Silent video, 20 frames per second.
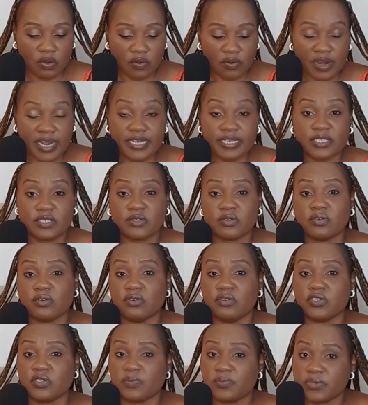All right.
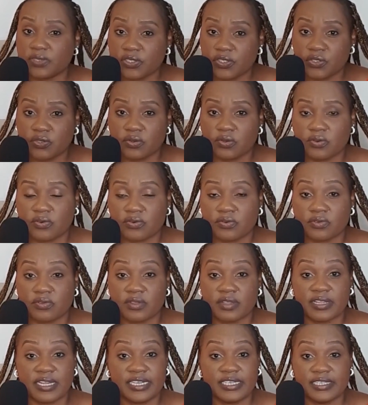So on spiritual
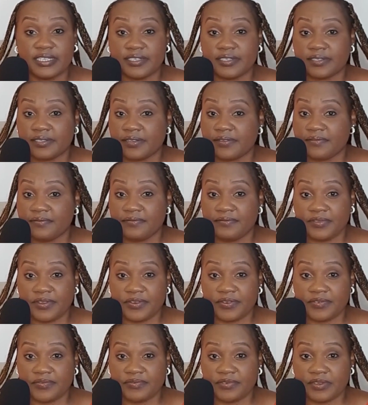growth, that is
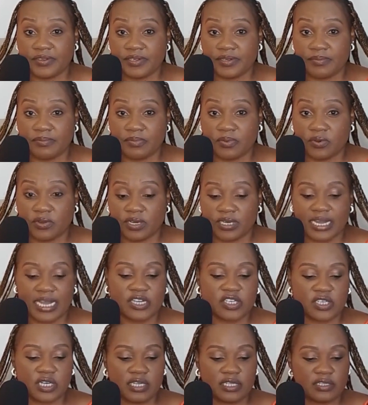very, very important.
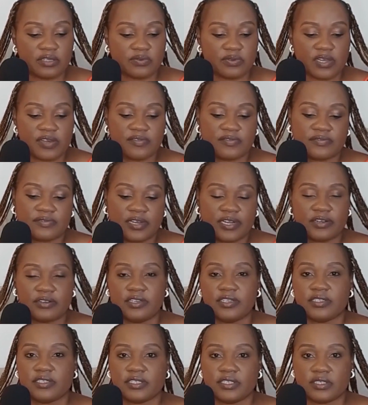Actually, the way I've
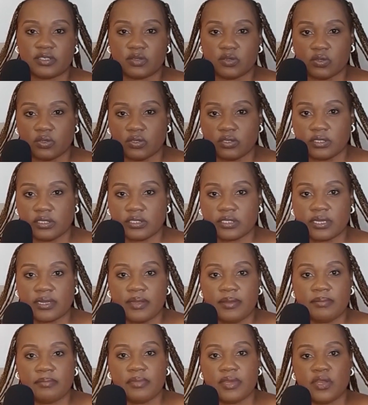arranged these goals
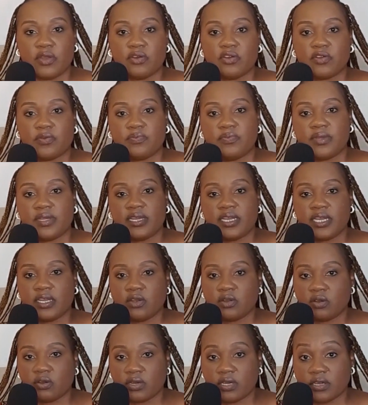may not be
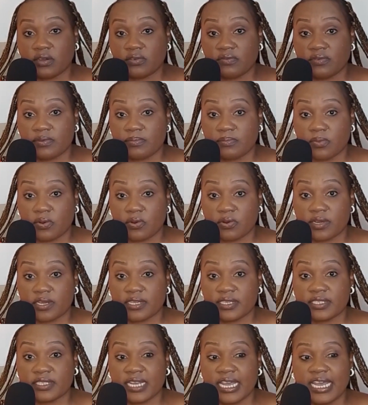in order of
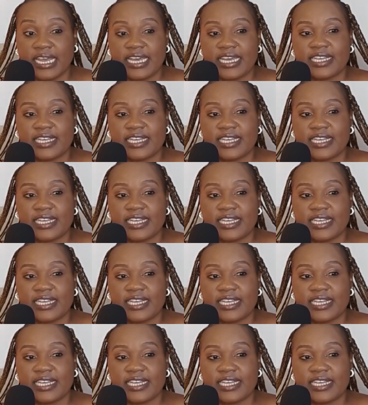importance.